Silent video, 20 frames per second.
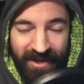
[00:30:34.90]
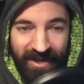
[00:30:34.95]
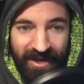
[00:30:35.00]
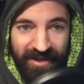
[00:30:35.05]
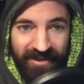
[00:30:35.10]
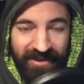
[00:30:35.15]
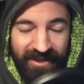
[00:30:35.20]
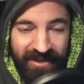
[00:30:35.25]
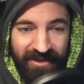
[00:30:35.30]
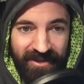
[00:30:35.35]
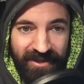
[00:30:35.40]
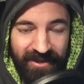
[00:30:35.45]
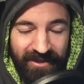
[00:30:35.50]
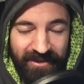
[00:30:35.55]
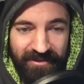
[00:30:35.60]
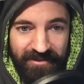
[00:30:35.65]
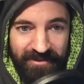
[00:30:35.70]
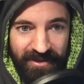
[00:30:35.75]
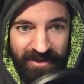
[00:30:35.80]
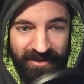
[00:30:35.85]
And then
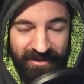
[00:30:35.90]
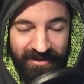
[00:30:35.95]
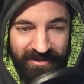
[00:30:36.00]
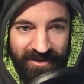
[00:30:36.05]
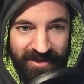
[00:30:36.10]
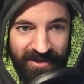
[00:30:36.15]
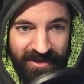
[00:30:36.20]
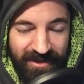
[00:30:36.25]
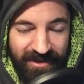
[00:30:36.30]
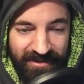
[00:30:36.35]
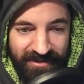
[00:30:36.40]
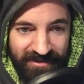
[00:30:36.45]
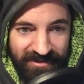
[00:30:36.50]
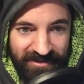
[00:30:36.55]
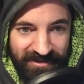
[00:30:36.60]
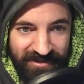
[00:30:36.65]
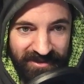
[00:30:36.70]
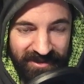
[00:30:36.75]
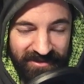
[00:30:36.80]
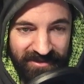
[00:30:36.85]
anything that
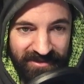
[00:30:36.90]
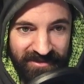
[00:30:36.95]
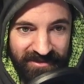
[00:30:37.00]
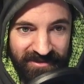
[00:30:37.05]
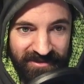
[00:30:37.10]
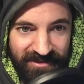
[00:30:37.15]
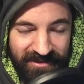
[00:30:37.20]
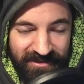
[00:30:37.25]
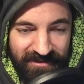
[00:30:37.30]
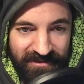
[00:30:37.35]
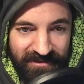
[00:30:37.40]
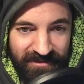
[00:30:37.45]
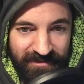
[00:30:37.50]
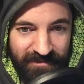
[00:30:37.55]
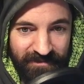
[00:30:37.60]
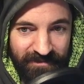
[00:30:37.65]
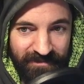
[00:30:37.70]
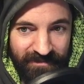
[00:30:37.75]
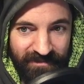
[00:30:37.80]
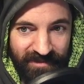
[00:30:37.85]
doesn't,
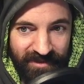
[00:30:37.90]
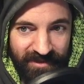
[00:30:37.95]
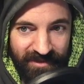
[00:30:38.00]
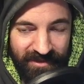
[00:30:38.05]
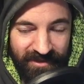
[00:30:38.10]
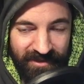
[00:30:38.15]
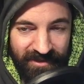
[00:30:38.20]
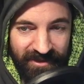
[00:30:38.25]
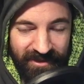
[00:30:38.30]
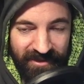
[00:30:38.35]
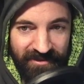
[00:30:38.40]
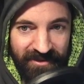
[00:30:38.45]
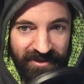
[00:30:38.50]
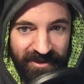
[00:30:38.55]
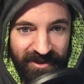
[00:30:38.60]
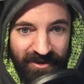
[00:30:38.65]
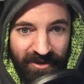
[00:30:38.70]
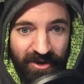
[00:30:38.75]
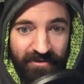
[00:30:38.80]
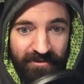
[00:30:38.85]
anything
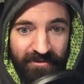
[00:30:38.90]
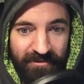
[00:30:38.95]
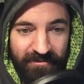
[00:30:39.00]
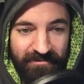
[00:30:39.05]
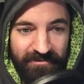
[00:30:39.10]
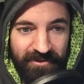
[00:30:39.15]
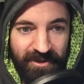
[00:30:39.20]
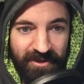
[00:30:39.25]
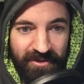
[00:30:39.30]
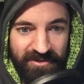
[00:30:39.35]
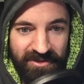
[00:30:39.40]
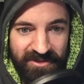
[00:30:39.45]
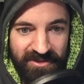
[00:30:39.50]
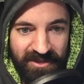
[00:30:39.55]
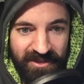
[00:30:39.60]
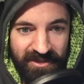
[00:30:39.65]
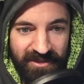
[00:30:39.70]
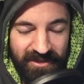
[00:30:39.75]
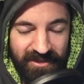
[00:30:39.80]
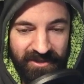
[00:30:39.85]
that overflows is
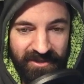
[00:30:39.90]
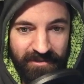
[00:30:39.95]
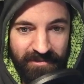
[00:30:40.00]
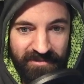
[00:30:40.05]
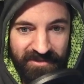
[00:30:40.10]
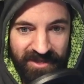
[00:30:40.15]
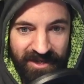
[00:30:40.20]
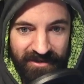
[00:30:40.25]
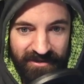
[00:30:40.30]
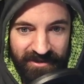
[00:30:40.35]
going to come down